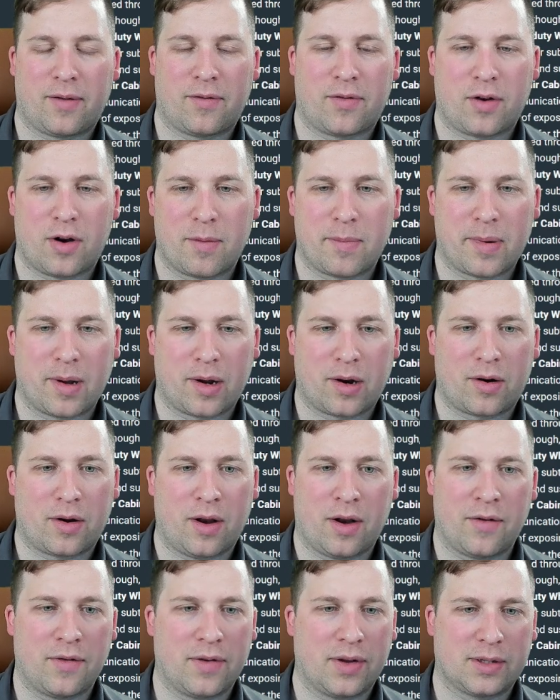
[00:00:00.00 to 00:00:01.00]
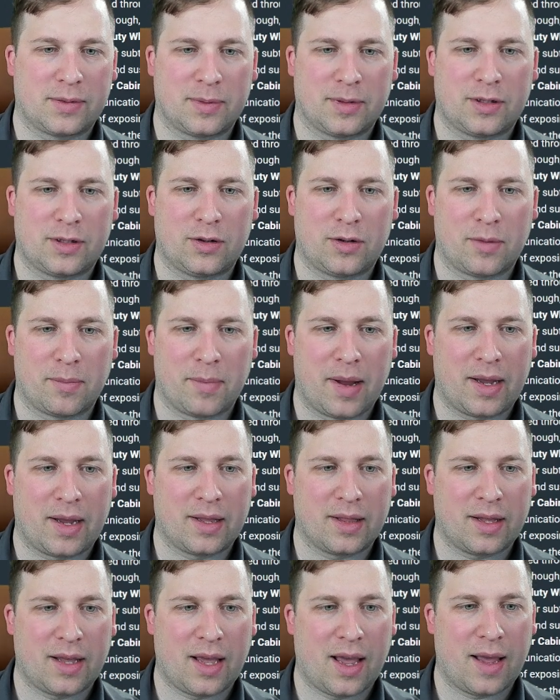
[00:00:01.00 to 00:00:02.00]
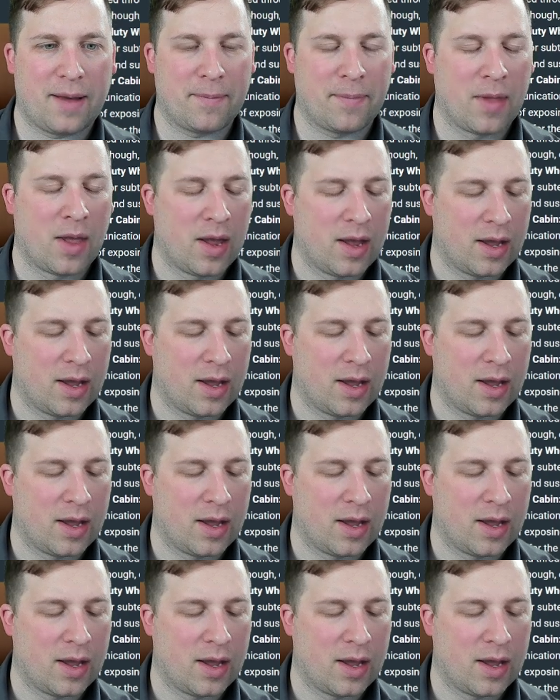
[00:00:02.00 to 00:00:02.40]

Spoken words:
for your buck investments you can make in the game,